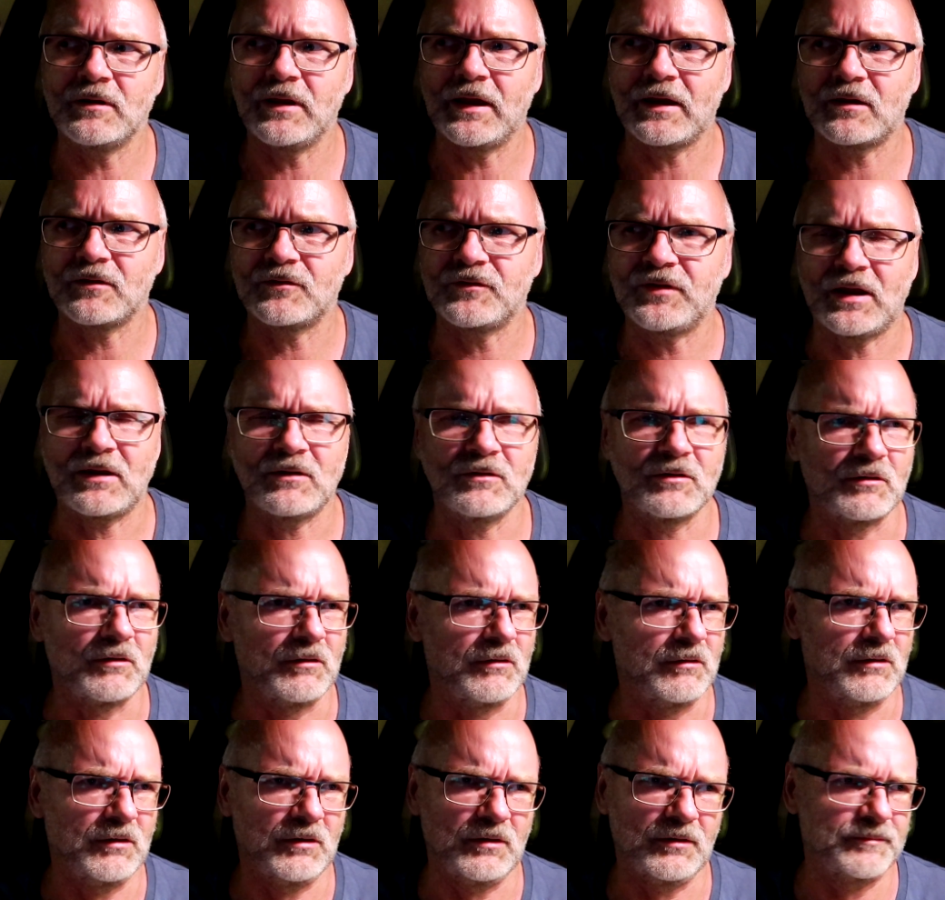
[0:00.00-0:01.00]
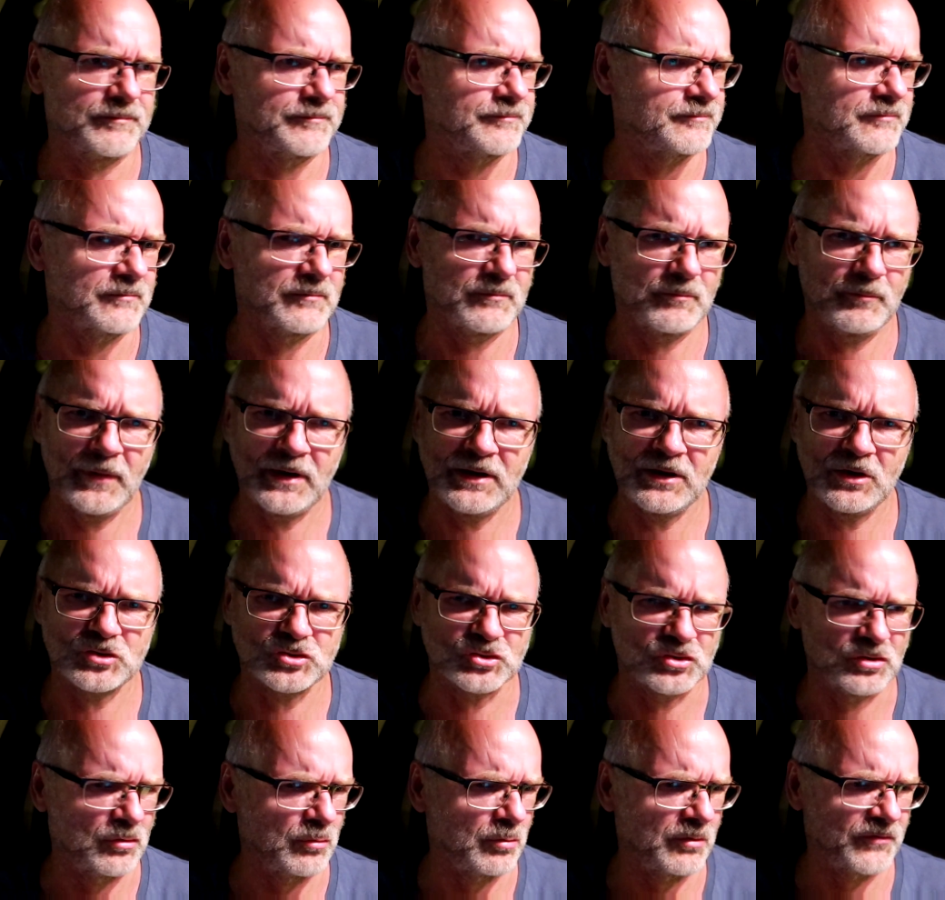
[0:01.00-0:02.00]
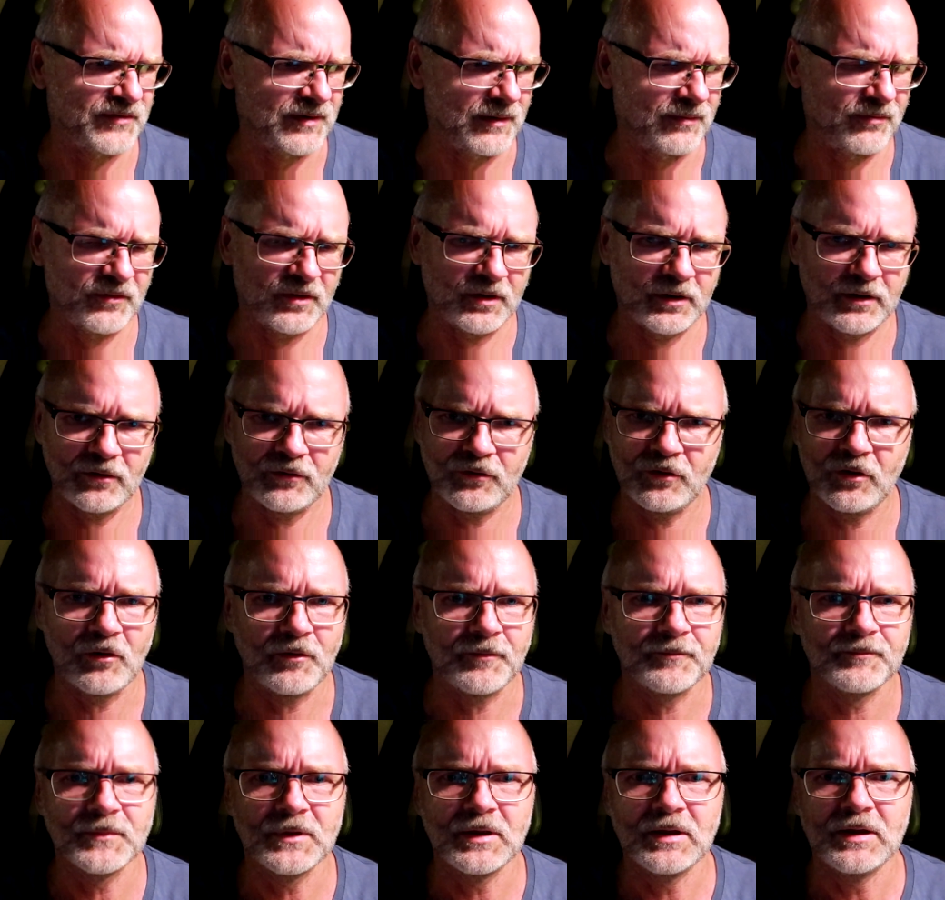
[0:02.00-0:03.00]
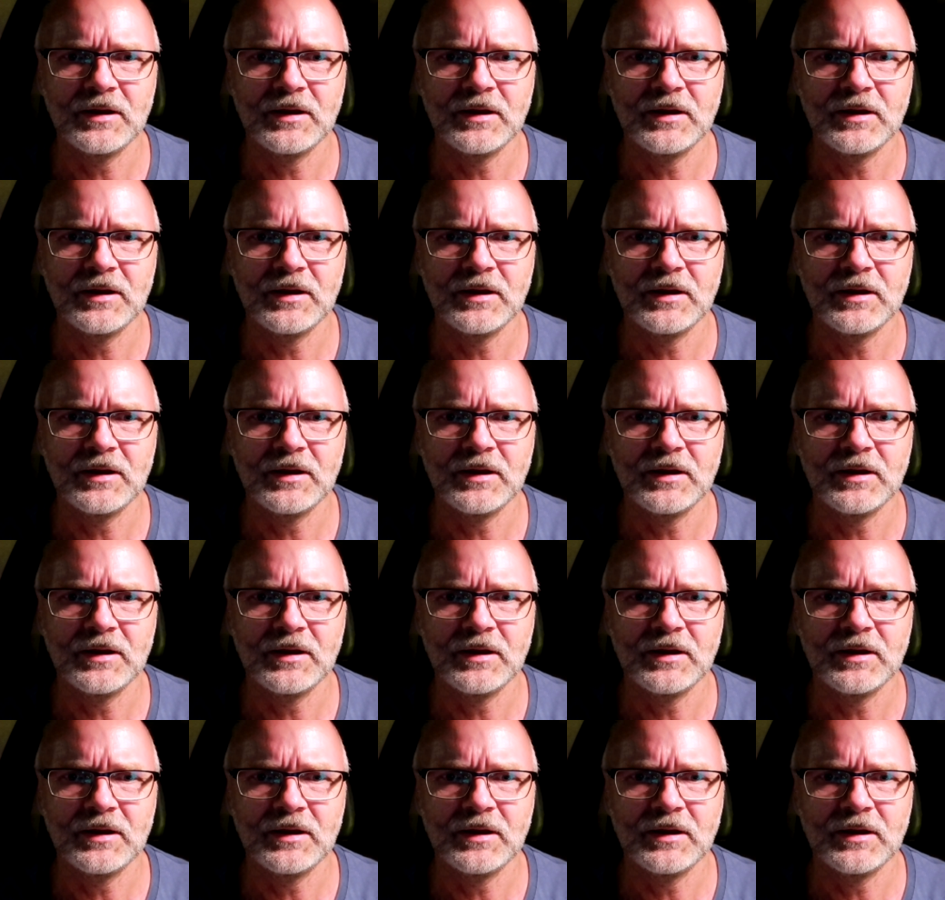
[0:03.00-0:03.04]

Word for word: like a technical manager or something, I don't know.